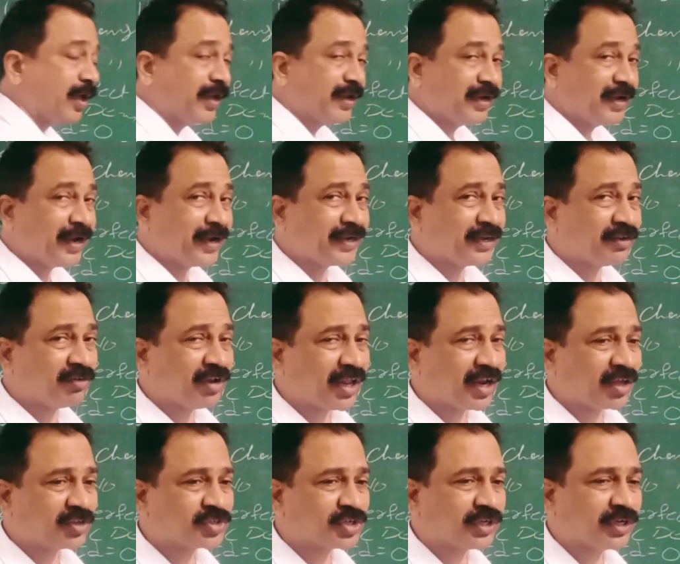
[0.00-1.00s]
Relatively
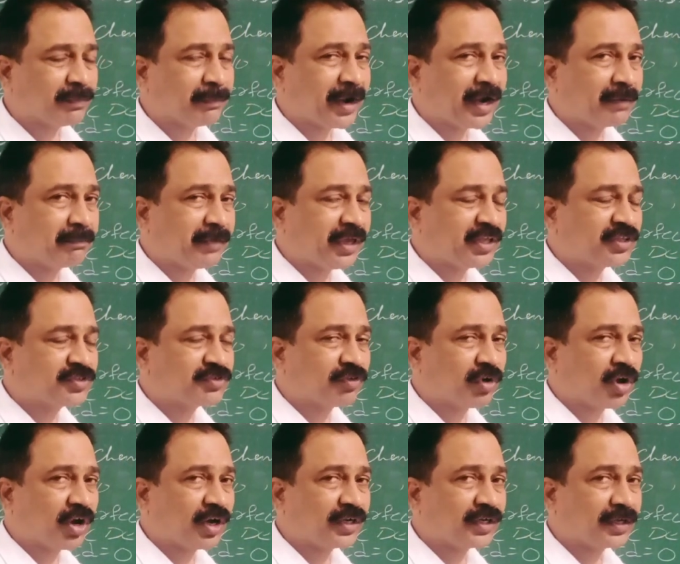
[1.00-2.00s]
elastic demand means
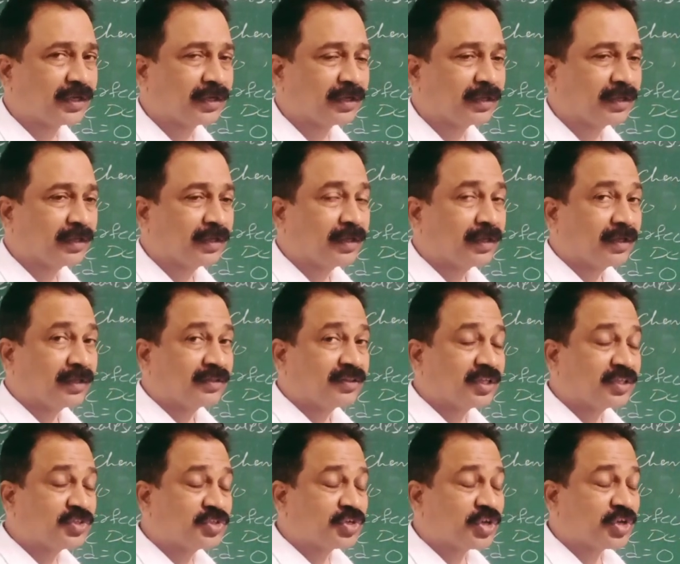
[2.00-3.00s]
what?
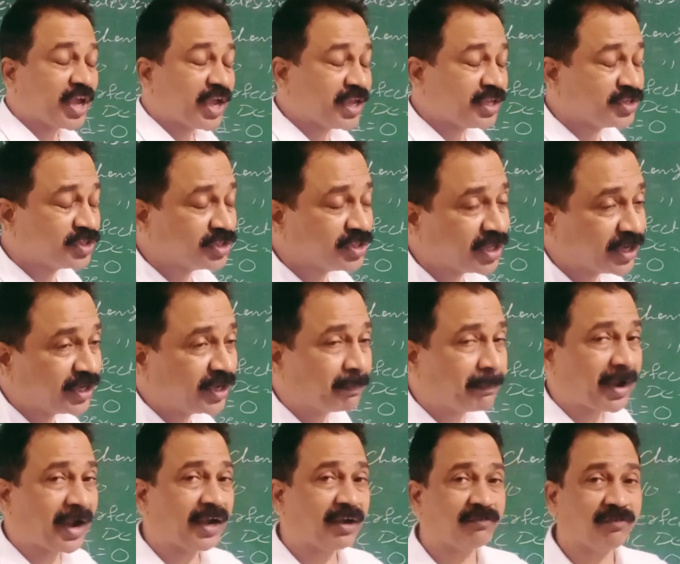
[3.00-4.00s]
The change in the
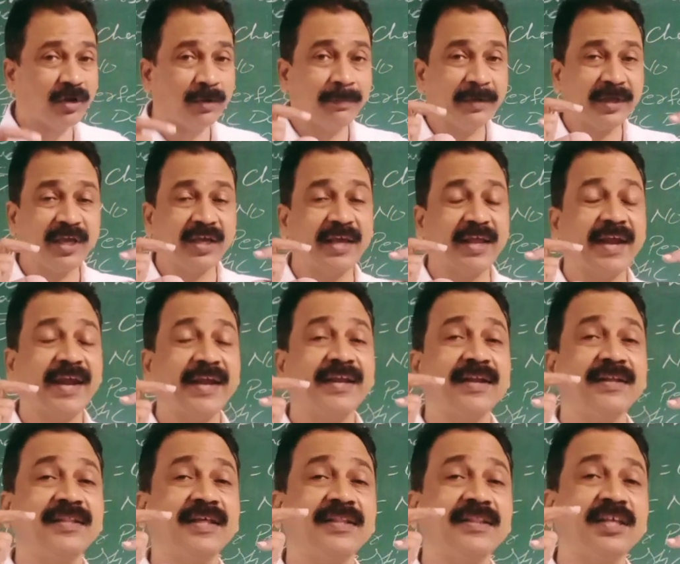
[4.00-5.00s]
demand will be
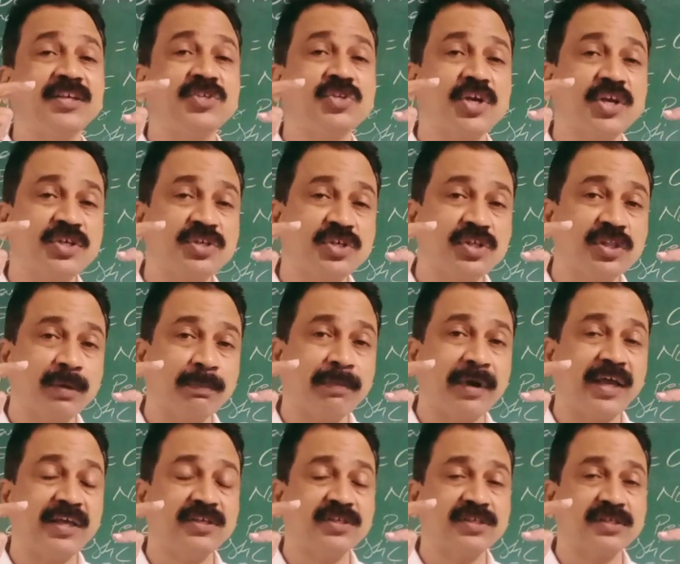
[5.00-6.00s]
greater than the change in the
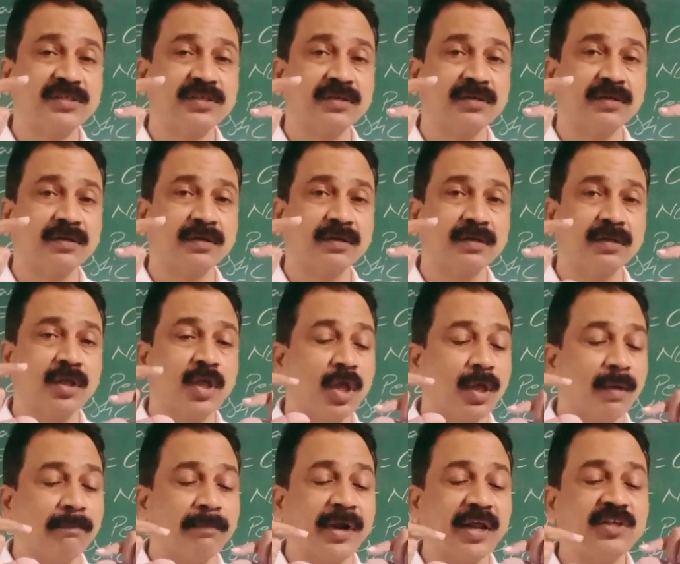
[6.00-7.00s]
price.
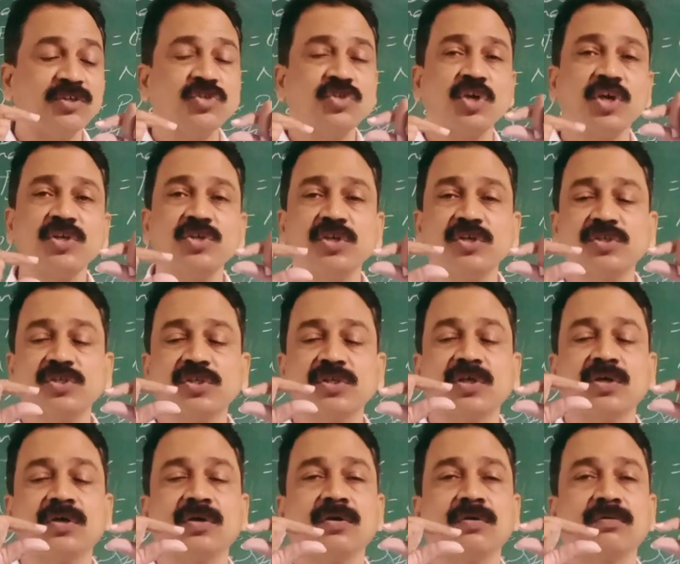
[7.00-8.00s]
Price
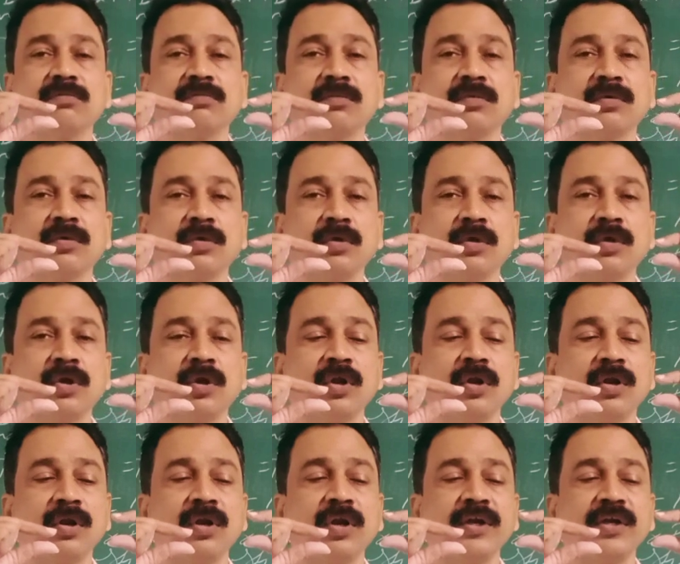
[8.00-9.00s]
changes
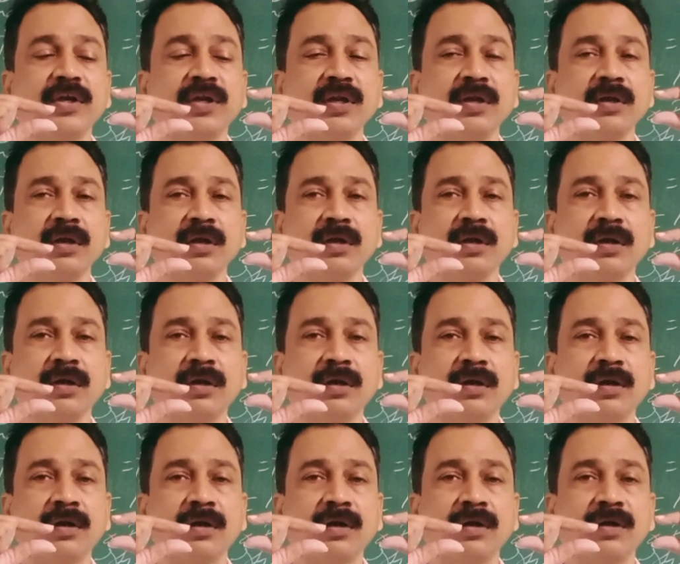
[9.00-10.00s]
little,
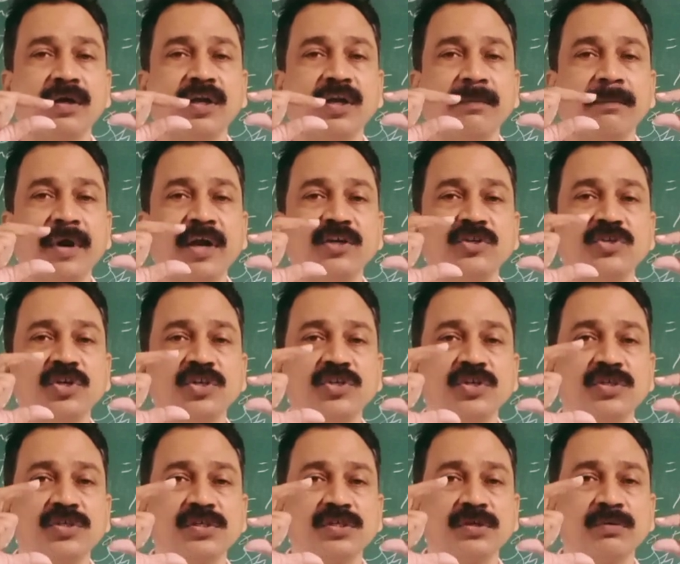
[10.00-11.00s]
demand
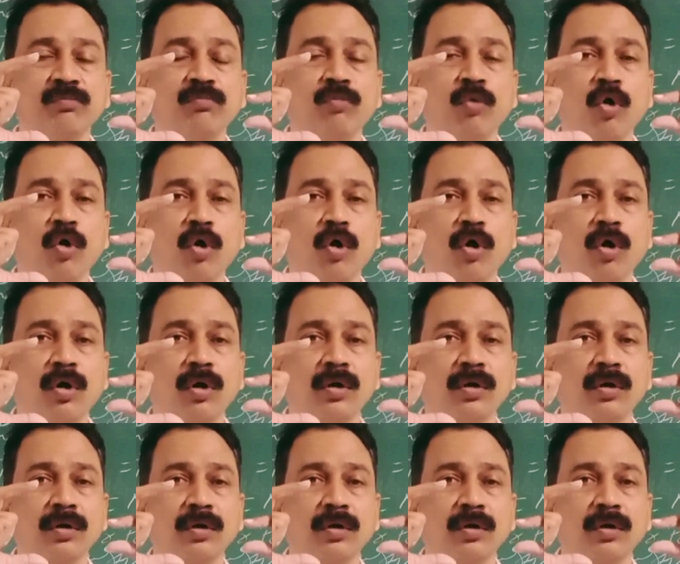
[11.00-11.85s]
changes more.